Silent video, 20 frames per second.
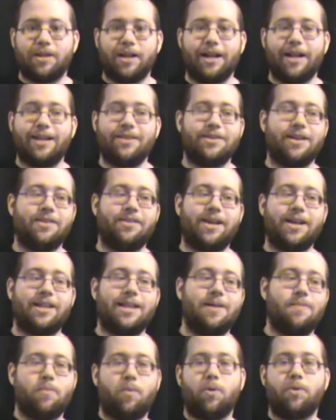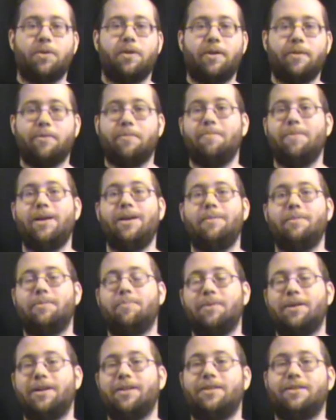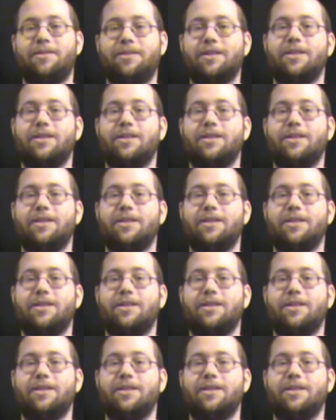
and I guess I like that more than other memes because it